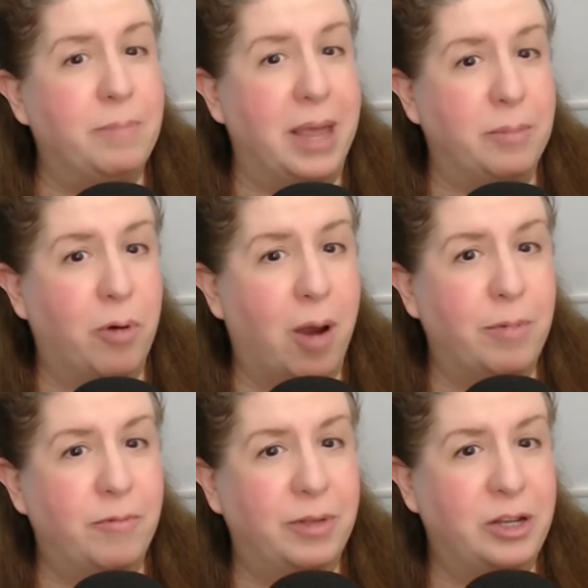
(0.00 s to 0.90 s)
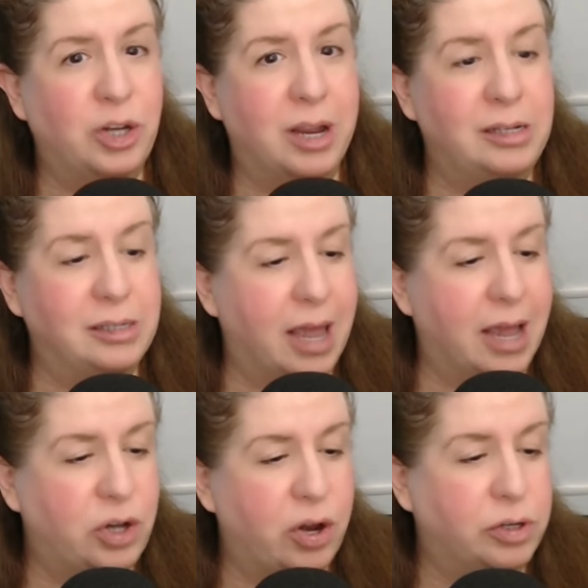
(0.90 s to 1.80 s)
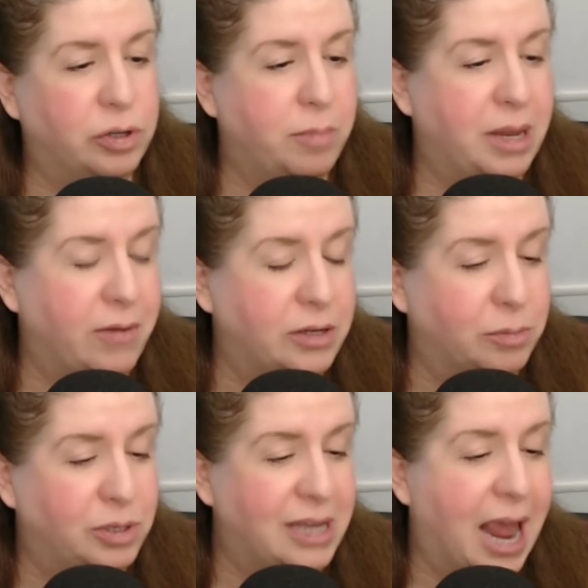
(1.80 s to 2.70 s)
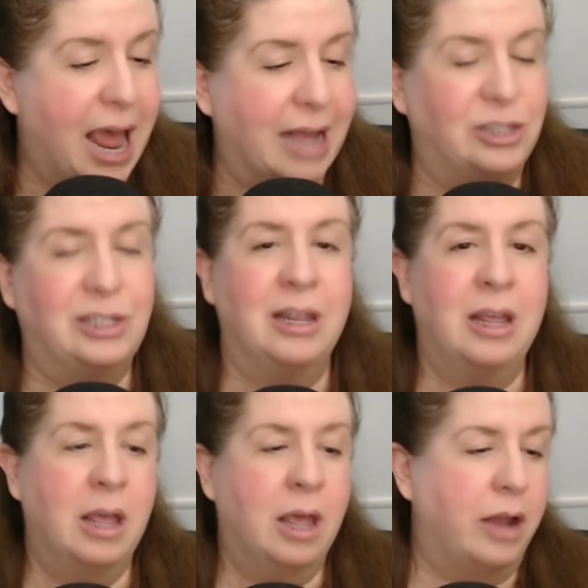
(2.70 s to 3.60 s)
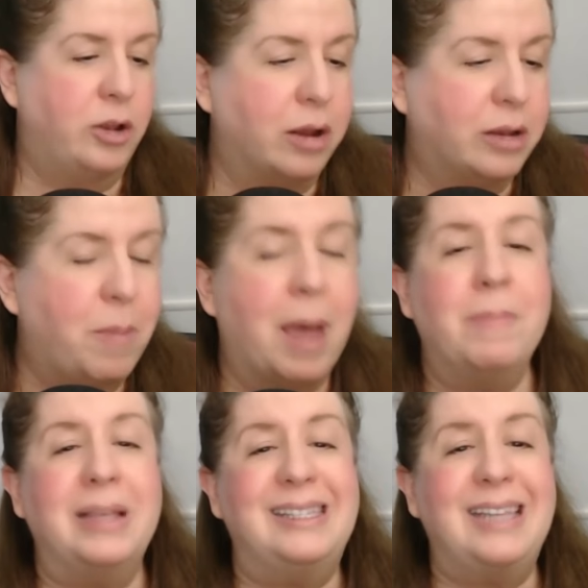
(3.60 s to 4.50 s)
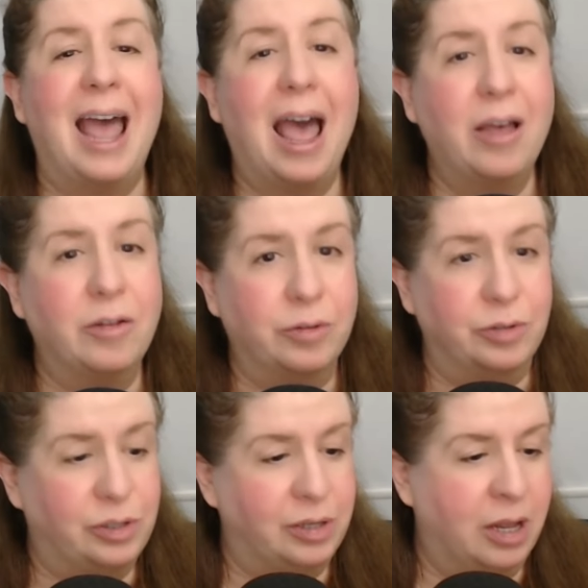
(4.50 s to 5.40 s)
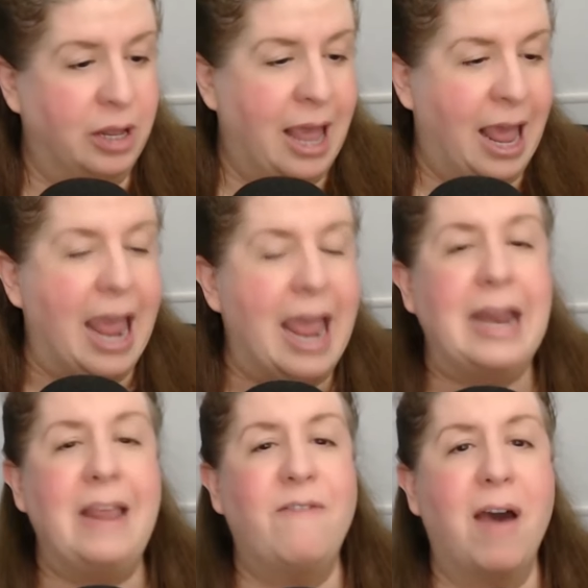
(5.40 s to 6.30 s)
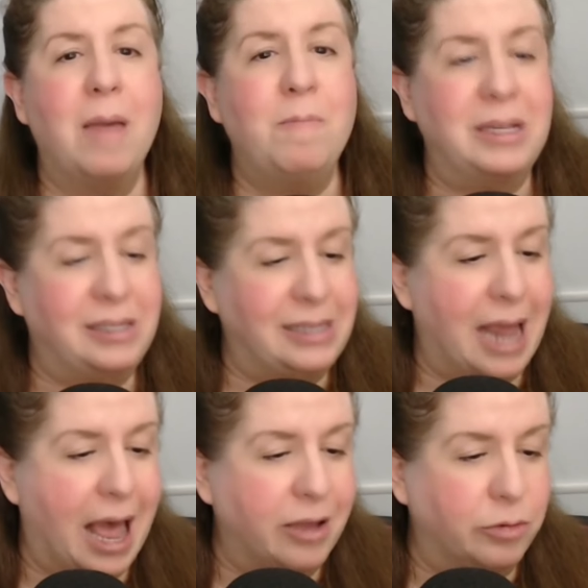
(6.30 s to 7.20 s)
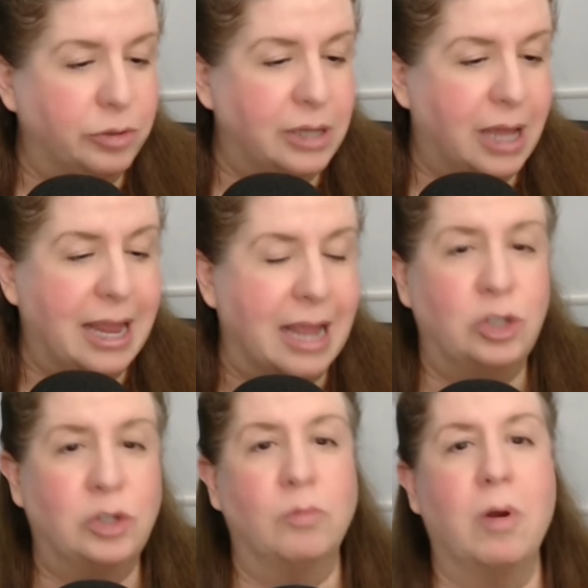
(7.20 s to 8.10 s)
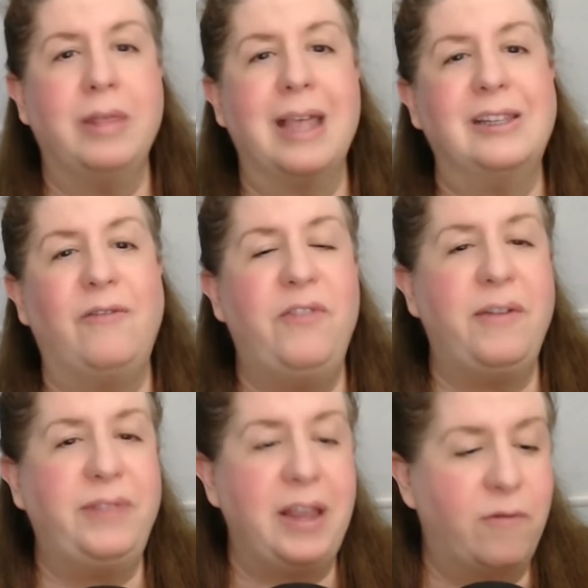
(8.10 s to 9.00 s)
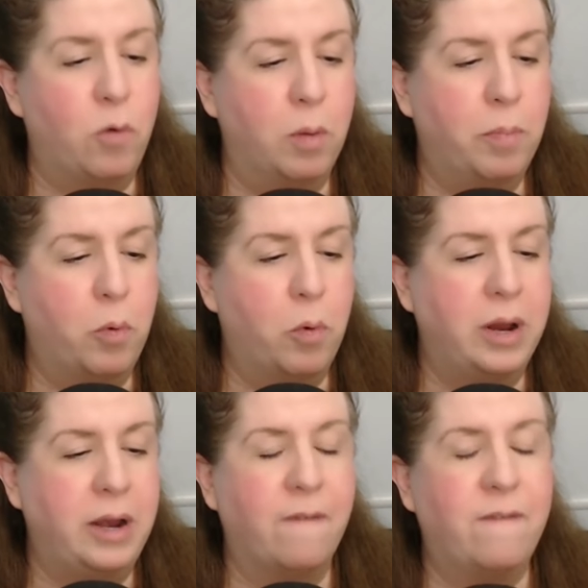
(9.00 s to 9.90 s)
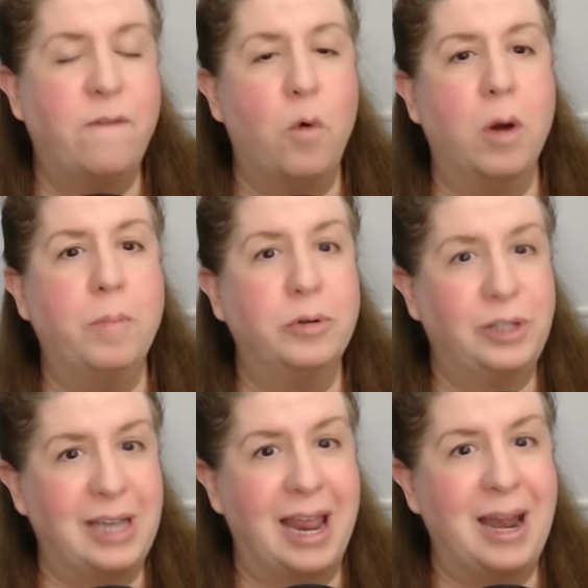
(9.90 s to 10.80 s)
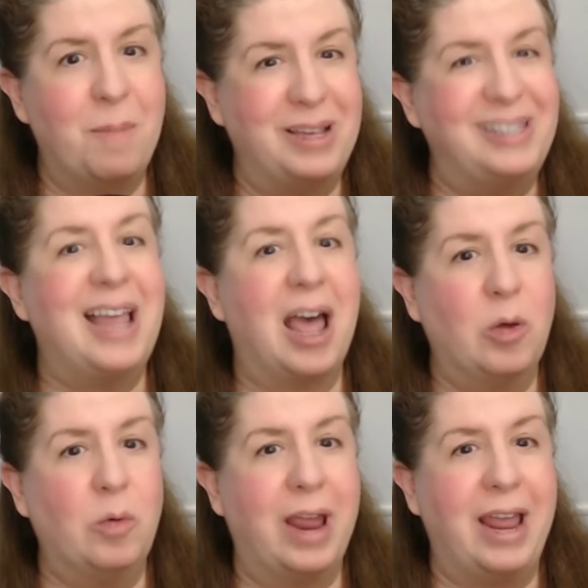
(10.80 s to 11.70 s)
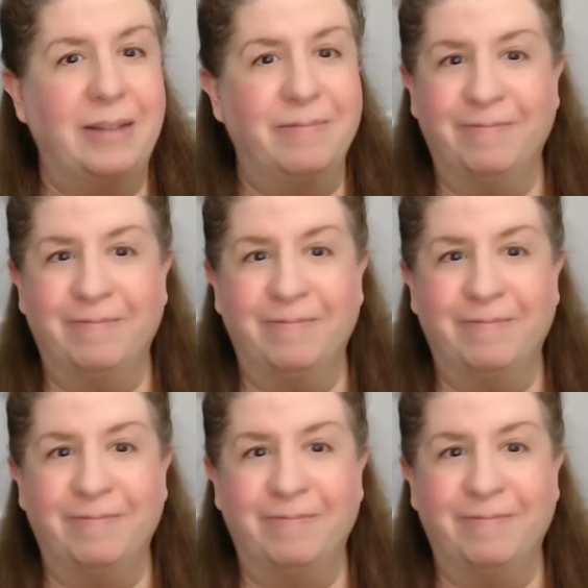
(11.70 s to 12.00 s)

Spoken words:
big problem for the Giants last year. So let me give you some stats. I talked about missed tackles. 85 missed tackles against the run. That's a 54.4% missed tackle rate.